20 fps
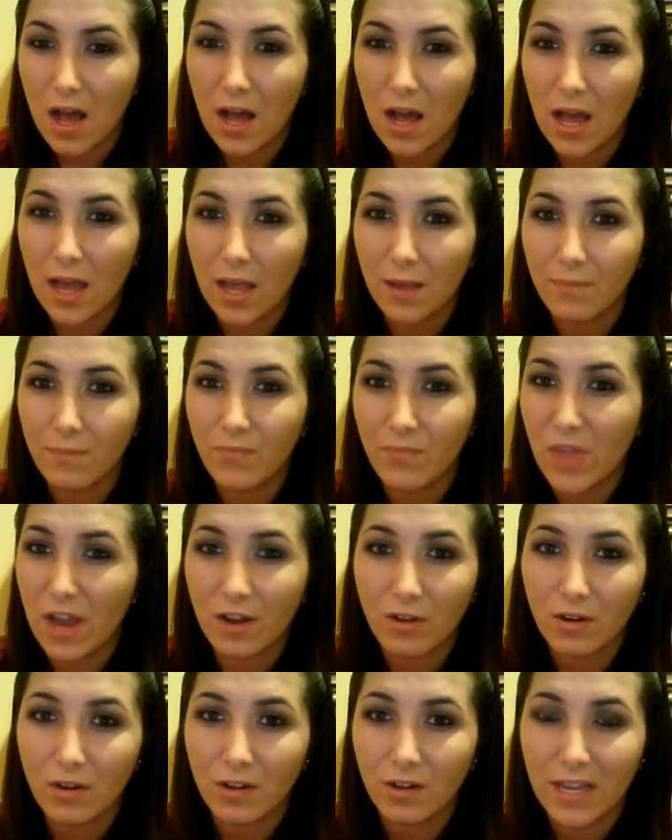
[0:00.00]
I'm
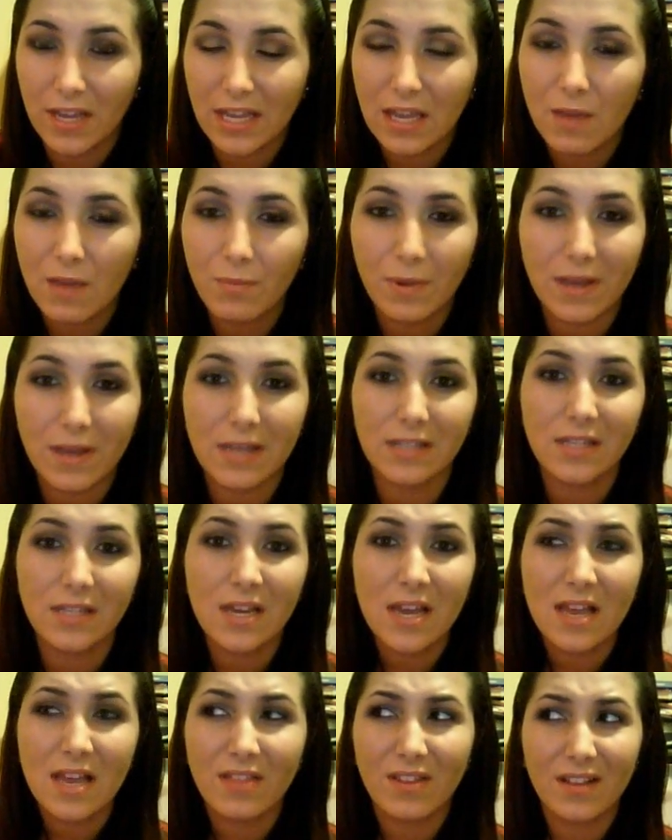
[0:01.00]
not going to like it because
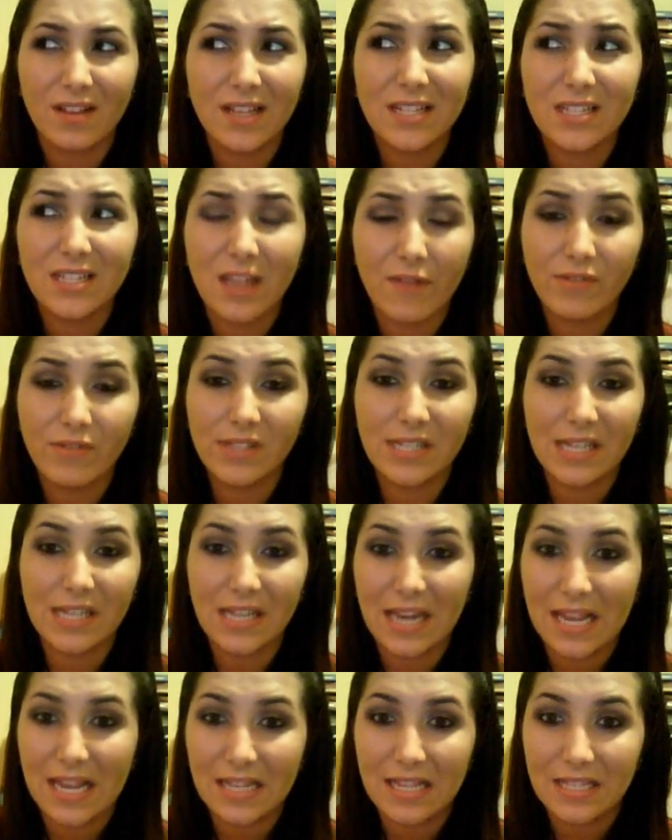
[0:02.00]
they're like
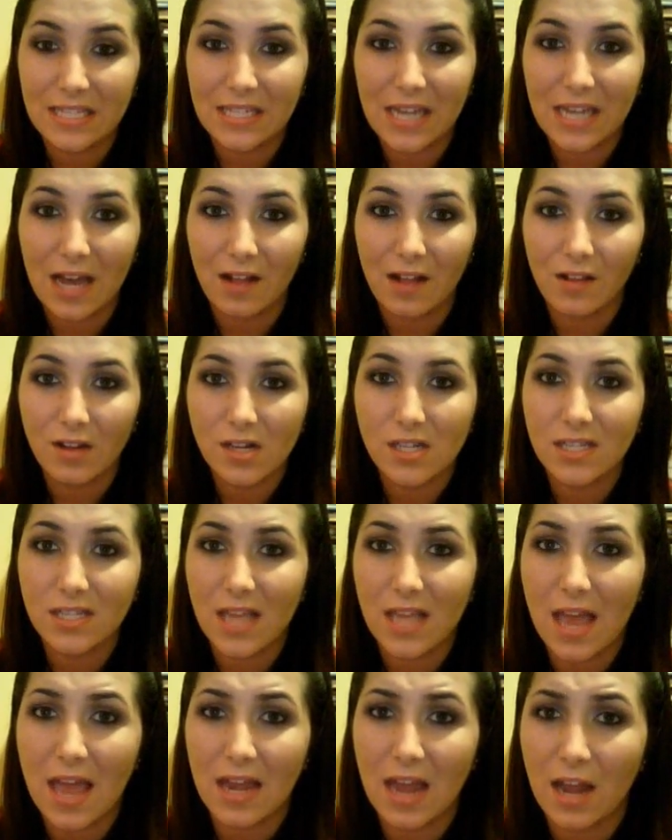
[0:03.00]
seventeen eighteen dollars
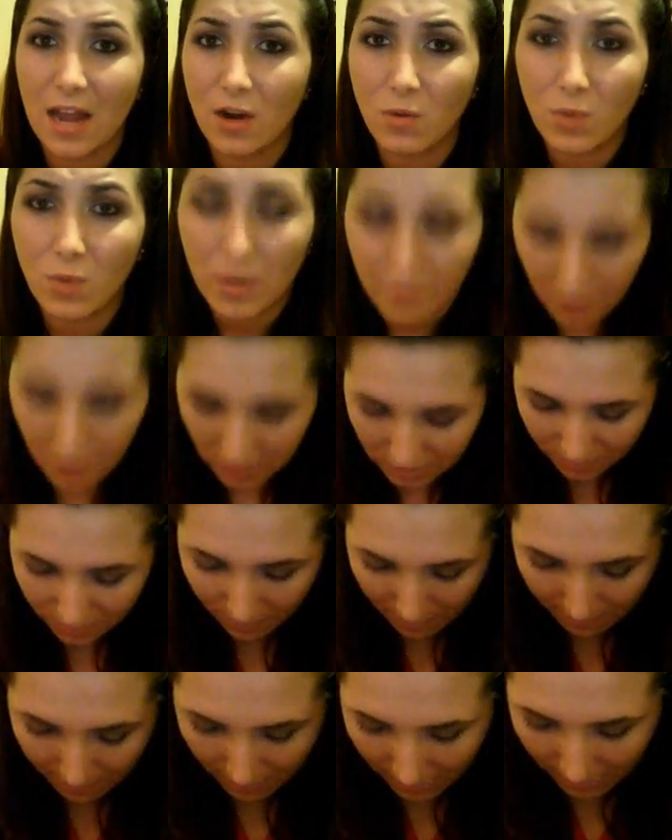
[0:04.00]
and I don't want to waste
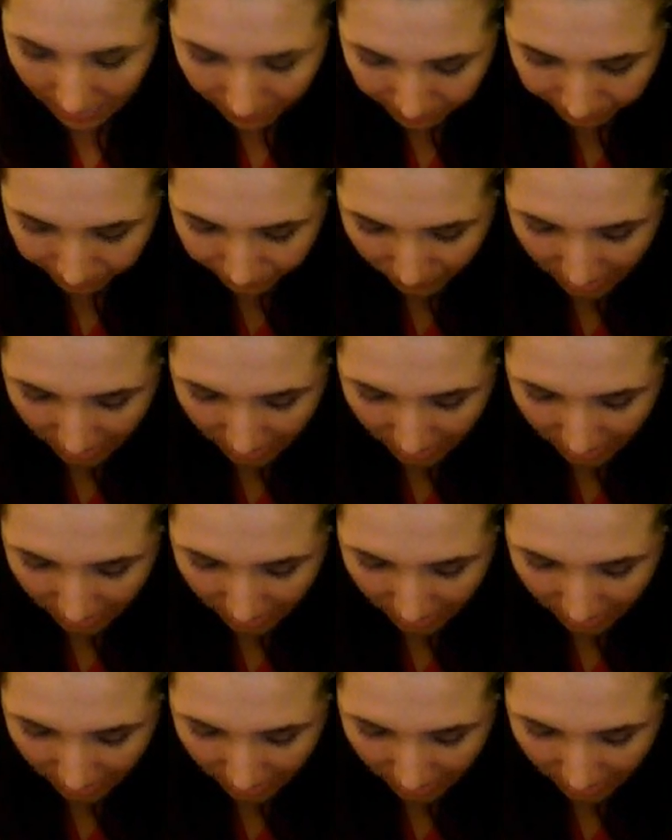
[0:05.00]
my money.